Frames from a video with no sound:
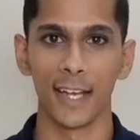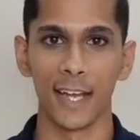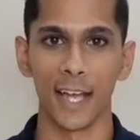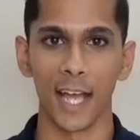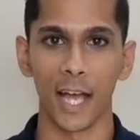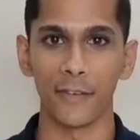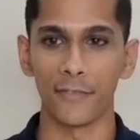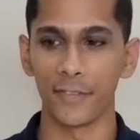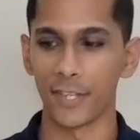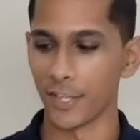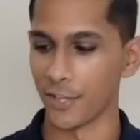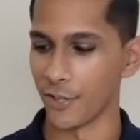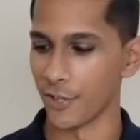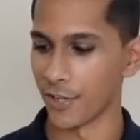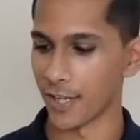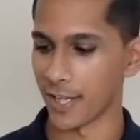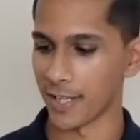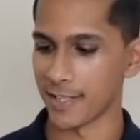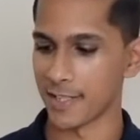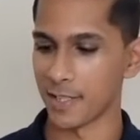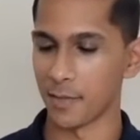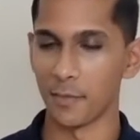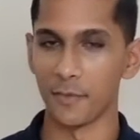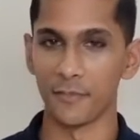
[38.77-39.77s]
Having a look
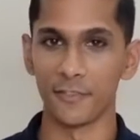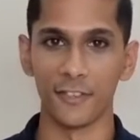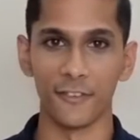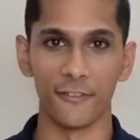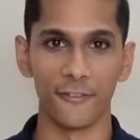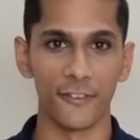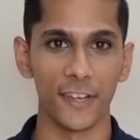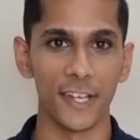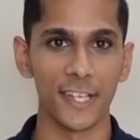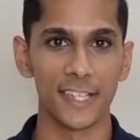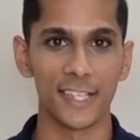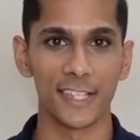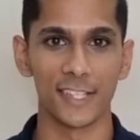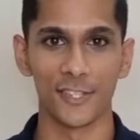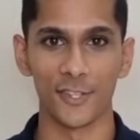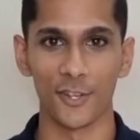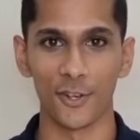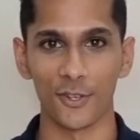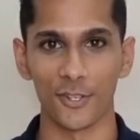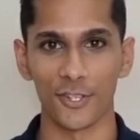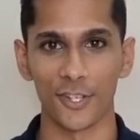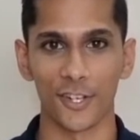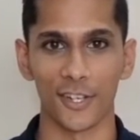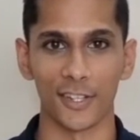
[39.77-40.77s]
at some of the features
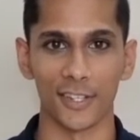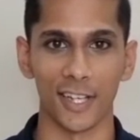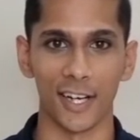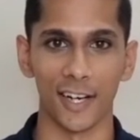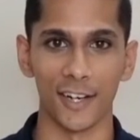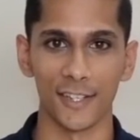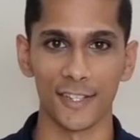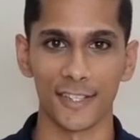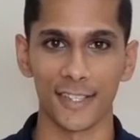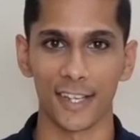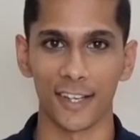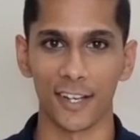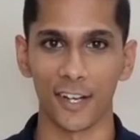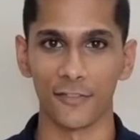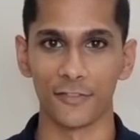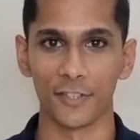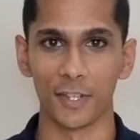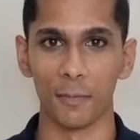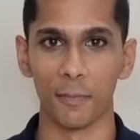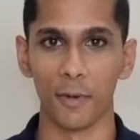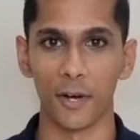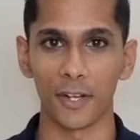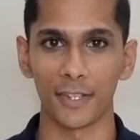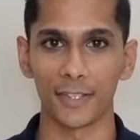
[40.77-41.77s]
noted on the outside of
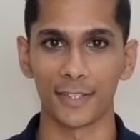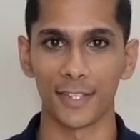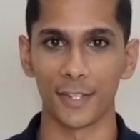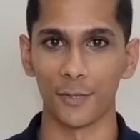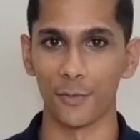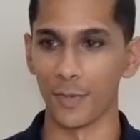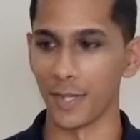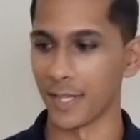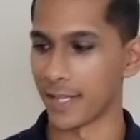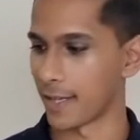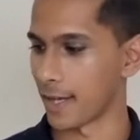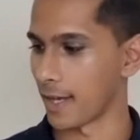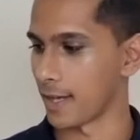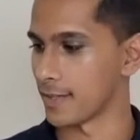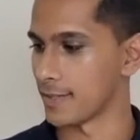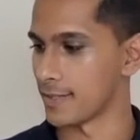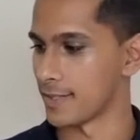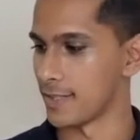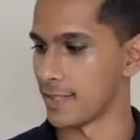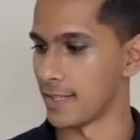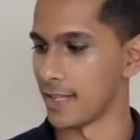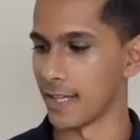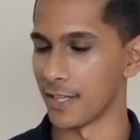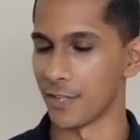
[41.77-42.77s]
the box, and we can
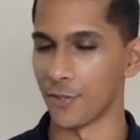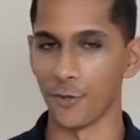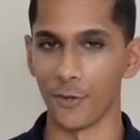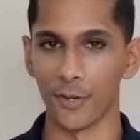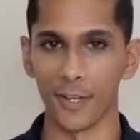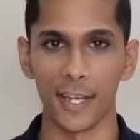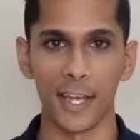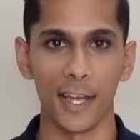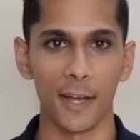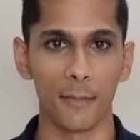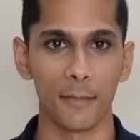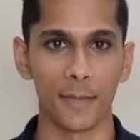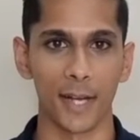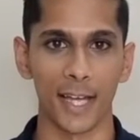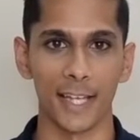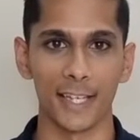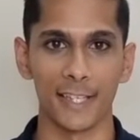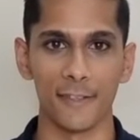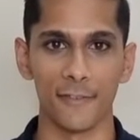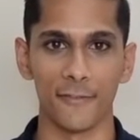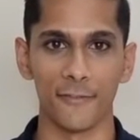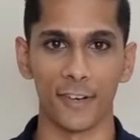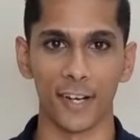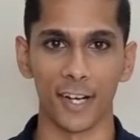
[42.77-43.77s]
see that your
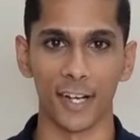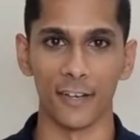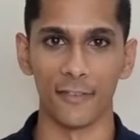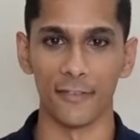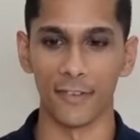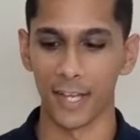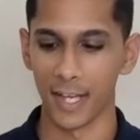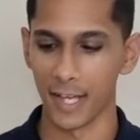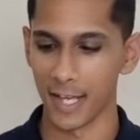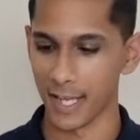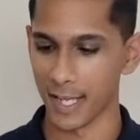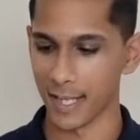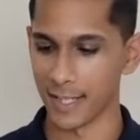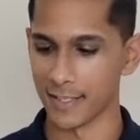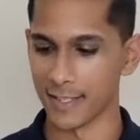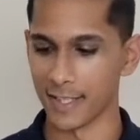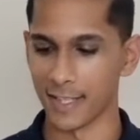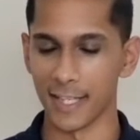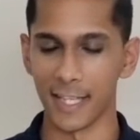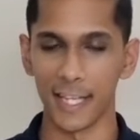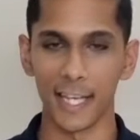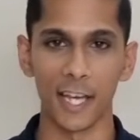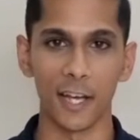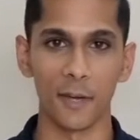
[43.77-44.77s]
EM95 is
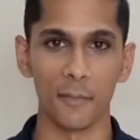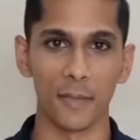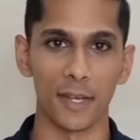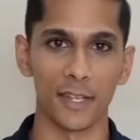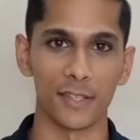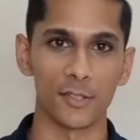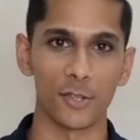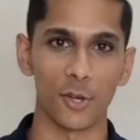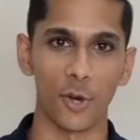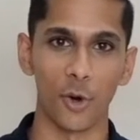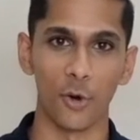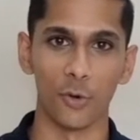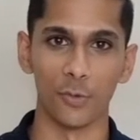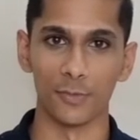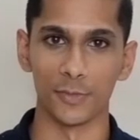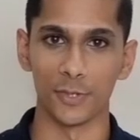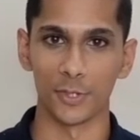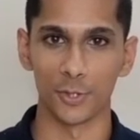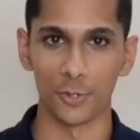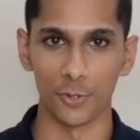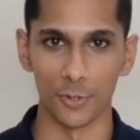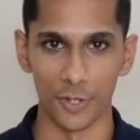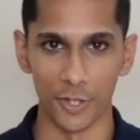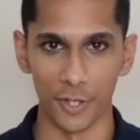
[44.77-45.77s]
an EMS home
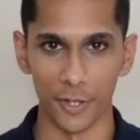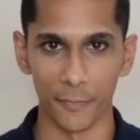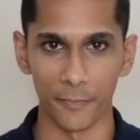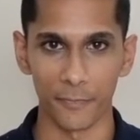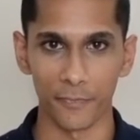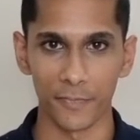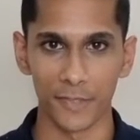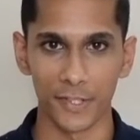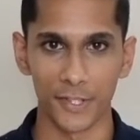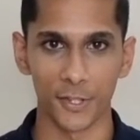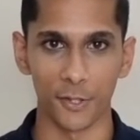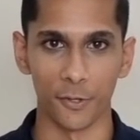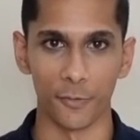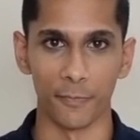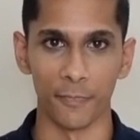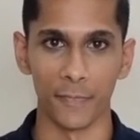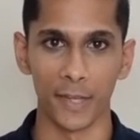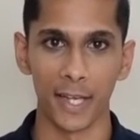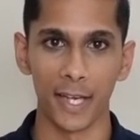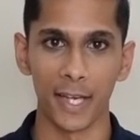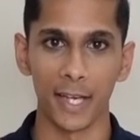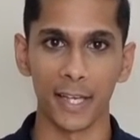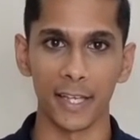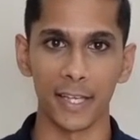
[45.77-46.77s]
studio. So
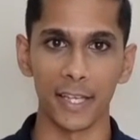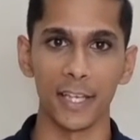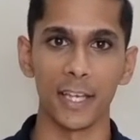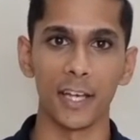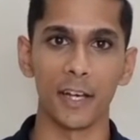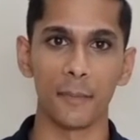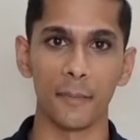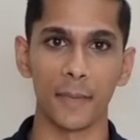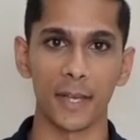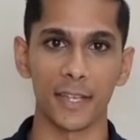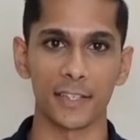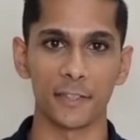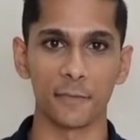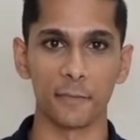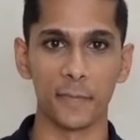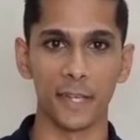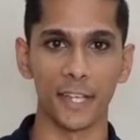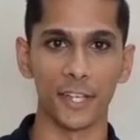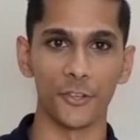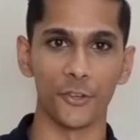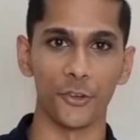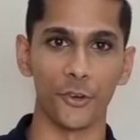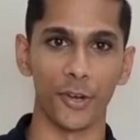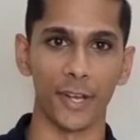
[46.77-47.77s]
EMS
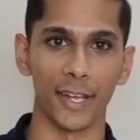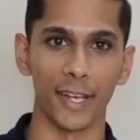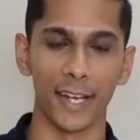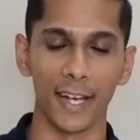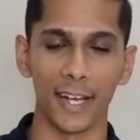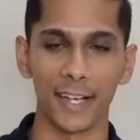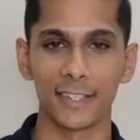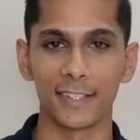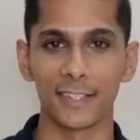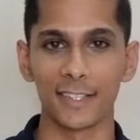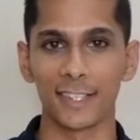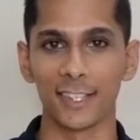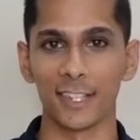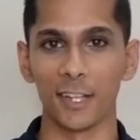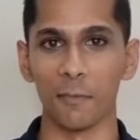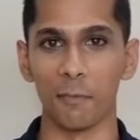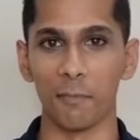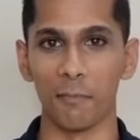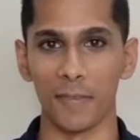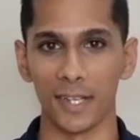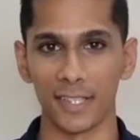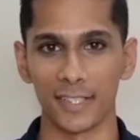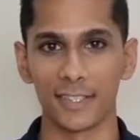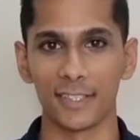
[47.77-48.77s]
being your electrical
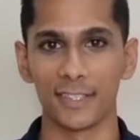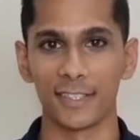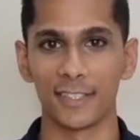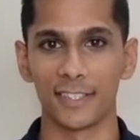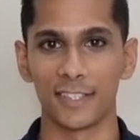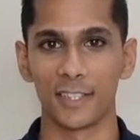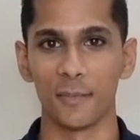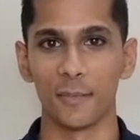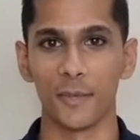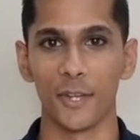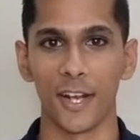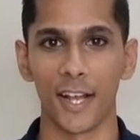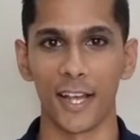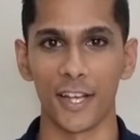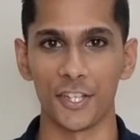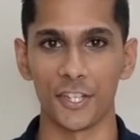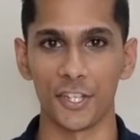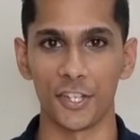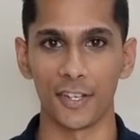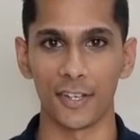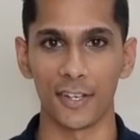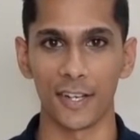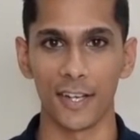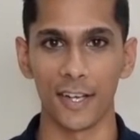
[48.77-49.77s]
muscle
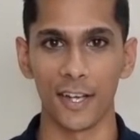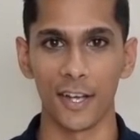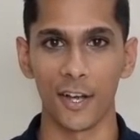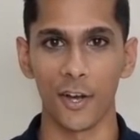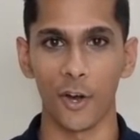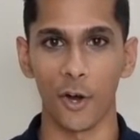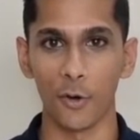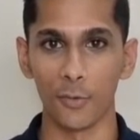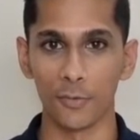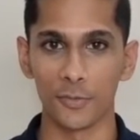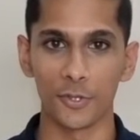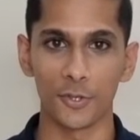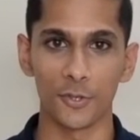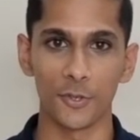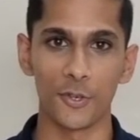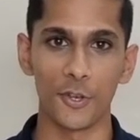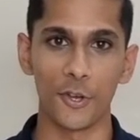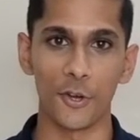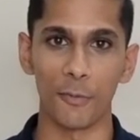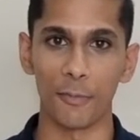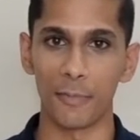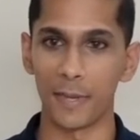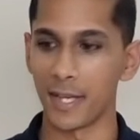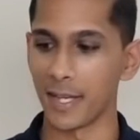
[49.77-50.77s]
stimulation, home
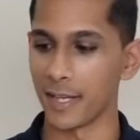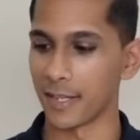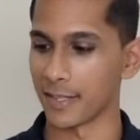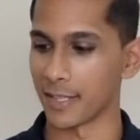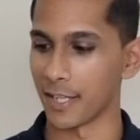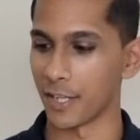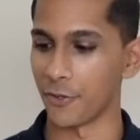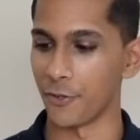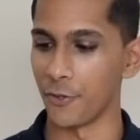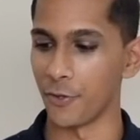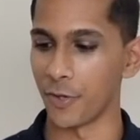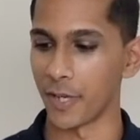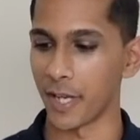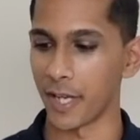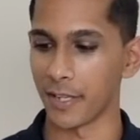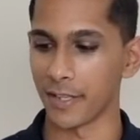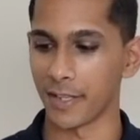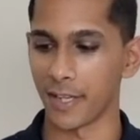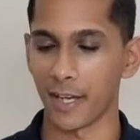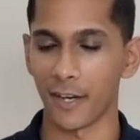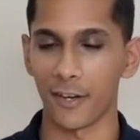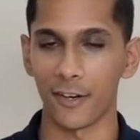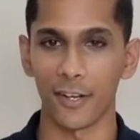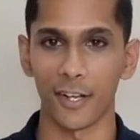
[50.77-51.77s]
studio meaning that you can
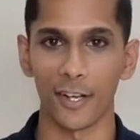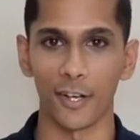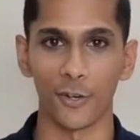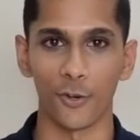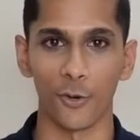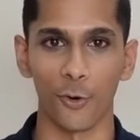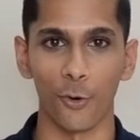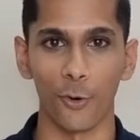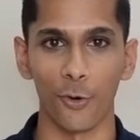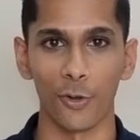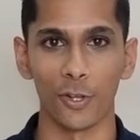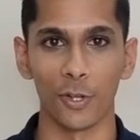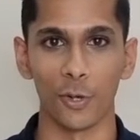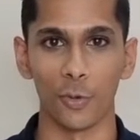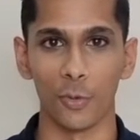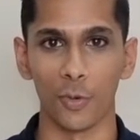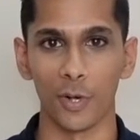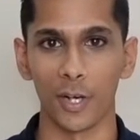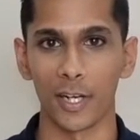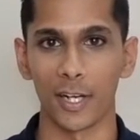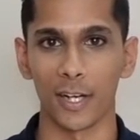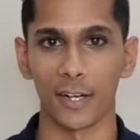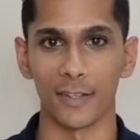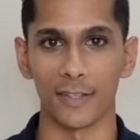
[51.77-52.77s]
carry out all the
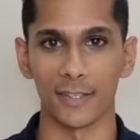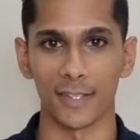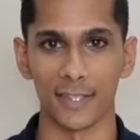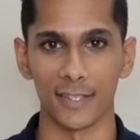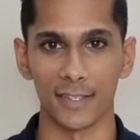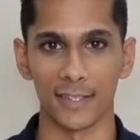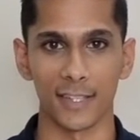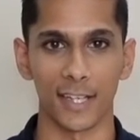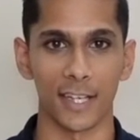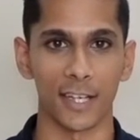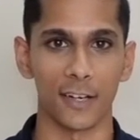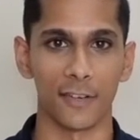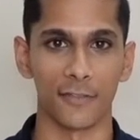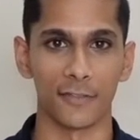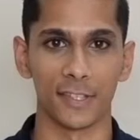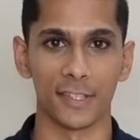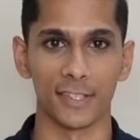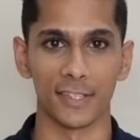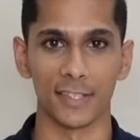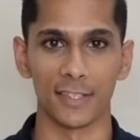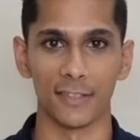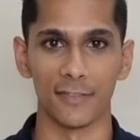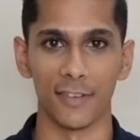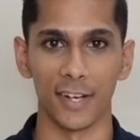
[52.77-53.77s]
workouts inside of
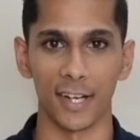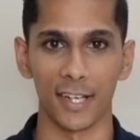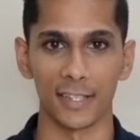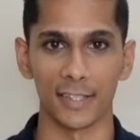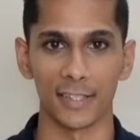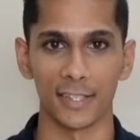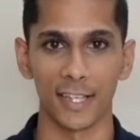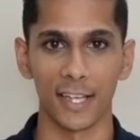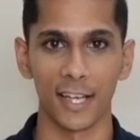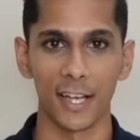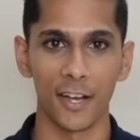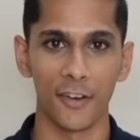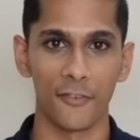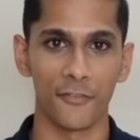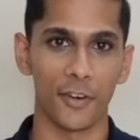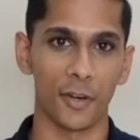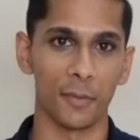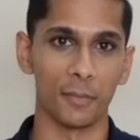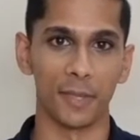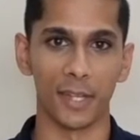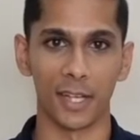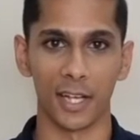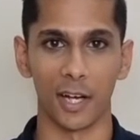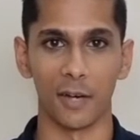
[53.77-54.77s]
this device
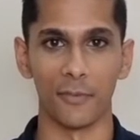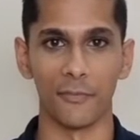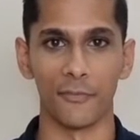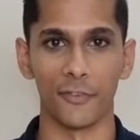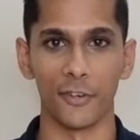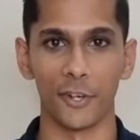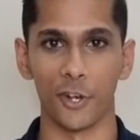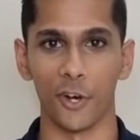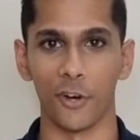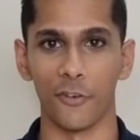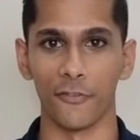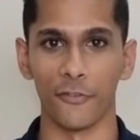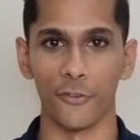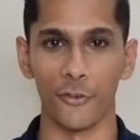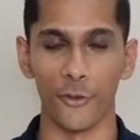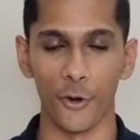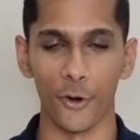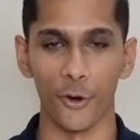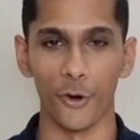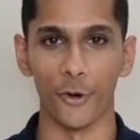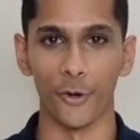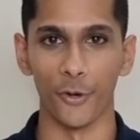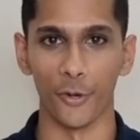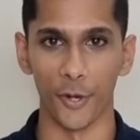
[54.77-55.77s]
from the comfort of your
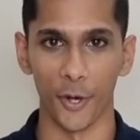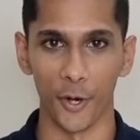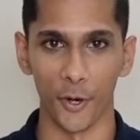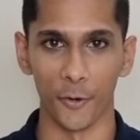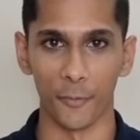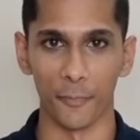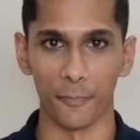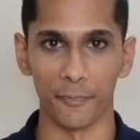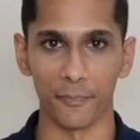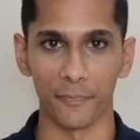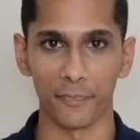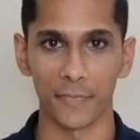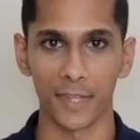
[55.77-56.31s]
own home.